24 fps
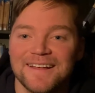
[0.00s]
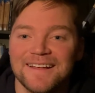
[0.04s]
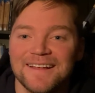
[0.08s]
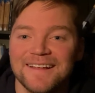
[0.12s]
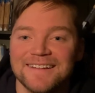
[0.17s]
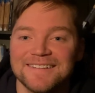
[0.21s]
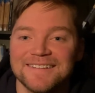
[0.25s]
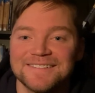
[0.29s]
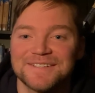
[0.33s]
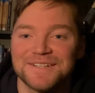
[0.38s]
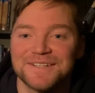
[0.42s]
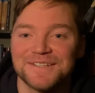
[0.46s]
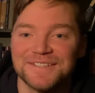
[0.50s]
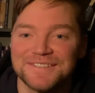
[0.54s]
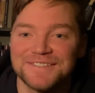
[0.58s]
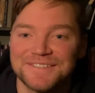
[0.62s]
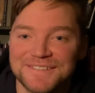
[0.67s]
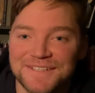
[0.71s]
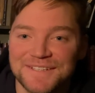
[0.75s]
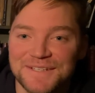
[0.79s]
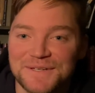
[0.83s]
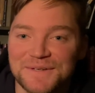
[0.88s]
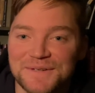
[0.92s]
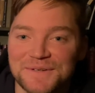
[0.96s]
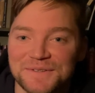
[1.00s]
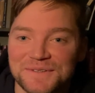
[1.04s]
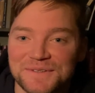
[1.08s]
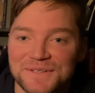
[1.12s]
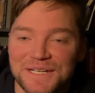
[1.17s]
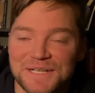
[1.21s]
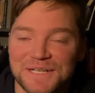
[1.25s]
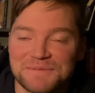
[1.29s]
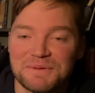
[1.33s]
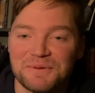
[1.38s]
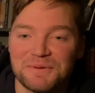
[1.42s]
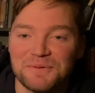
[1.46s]
it's good to see you, good
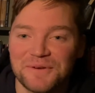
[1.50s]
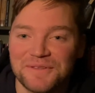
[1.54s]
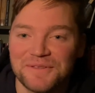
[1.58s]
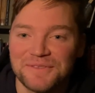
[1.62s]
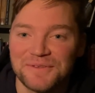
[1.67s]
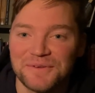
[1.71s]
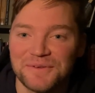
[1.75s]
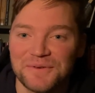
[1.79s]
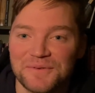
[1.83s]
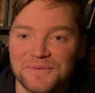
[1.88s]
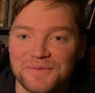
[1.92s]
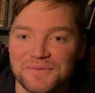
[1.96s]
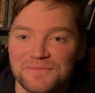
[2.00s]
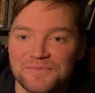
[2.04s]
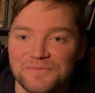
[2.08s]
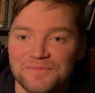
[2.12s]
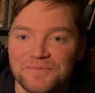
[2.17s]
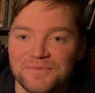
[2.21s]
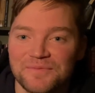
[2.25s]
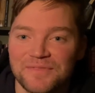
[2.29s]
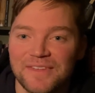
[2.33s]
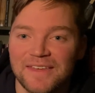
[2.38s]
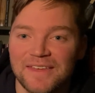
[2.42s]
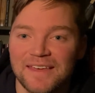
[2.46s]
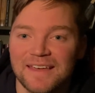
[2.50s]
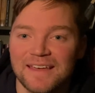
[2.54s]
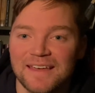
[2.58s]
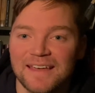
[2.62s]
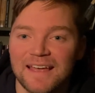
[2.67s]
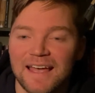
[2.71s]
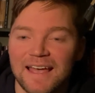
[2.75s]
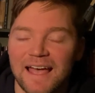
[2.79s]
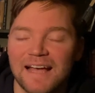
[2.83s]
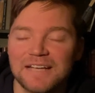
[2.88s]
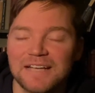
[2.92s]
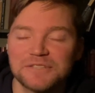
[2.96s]
to be with you.
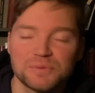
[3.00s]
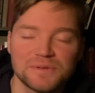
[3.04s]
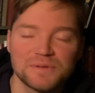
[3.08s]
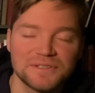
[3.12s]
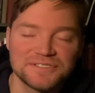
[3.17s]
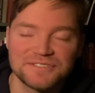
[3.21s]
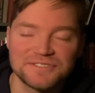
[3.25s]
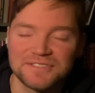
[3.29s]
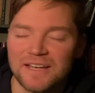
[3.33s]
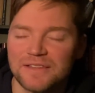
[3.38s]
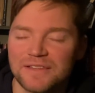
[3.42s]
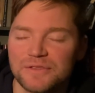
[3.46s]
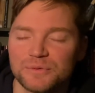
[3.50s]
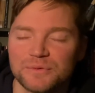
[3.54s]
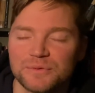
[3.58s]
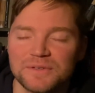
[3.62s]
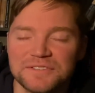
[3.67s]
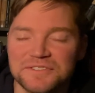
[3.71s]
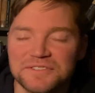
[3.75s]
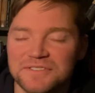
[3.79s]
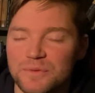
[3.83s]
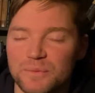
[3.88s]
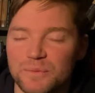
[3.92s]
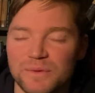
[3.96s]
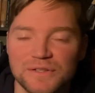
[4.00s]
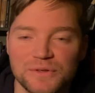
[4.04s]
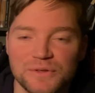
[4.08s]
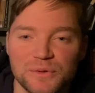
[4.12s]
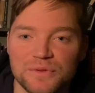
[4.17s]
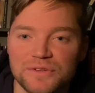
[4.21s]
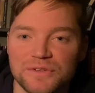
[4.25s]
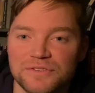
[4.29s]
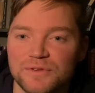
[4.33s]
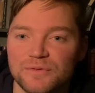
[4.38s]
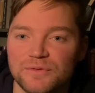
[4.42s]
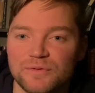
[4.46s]
Hey, I just want to say the reason that we do
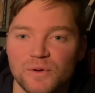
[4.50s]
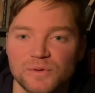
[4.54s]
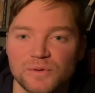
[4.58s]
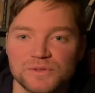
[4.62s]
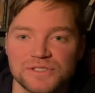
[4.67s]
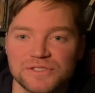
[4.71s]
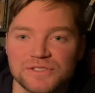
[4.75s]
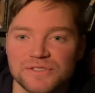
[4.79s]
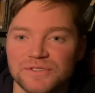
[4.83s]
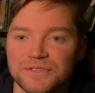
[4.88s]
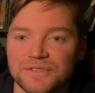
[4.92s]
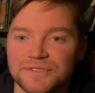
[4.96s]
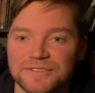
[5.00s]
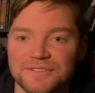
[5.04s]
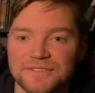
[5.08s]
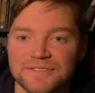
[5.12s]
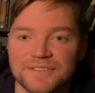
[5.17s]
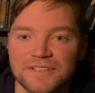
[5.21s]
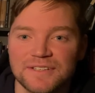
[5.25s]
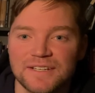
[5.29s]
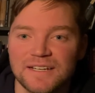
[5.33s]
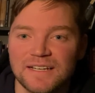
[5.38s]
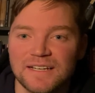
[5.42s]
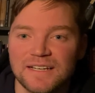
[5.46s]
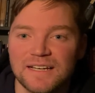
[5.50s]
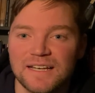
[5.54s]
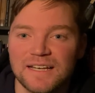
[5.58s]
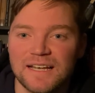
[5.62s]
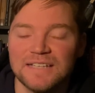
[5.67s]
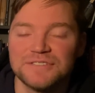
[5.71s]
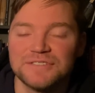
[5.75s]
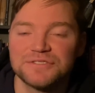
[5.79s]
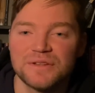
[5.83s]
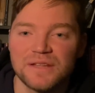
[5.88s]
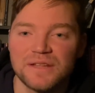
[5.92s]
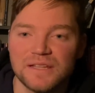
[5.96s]
these devotionals is
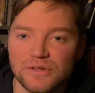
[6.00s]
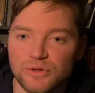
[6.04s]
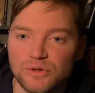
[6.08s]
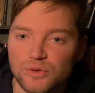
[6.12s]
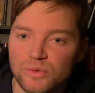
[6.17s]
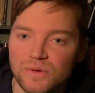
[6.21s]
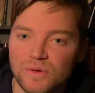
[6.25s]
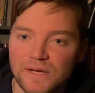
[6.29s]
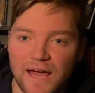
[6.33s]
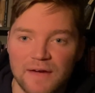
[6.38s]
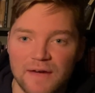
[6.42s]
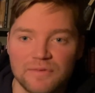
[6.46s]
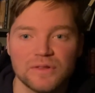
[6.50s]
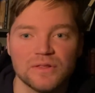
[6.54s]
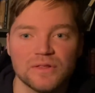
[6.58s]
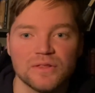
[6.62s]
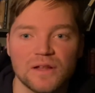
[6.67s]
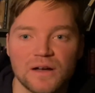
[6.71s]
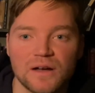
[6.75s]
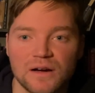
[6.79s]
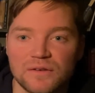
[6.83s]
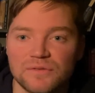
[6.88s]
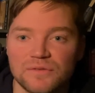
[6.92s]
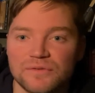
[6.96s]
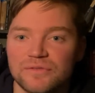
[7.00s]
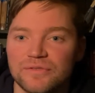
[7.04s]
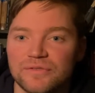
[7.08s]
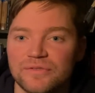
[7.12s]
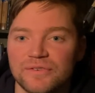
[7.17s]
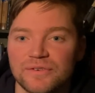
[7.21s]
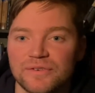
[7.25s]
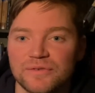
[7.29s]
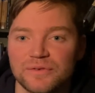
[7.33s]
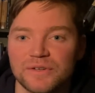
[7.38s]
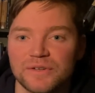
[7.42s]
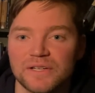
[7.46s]
so that you would have a love
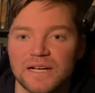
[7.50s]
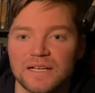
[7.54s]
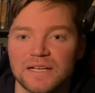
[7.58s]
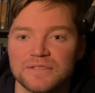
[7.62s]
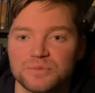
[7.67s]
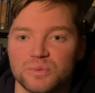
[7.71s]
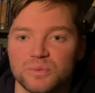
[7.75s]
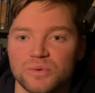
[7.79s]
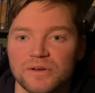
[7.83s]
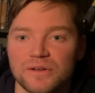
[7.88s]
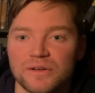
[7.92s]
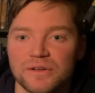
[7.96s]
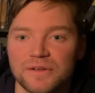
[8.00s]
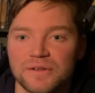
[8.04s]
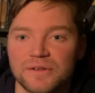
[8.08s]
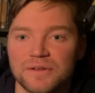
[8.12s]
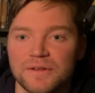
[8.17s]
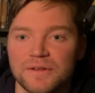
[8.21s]
for God's Word.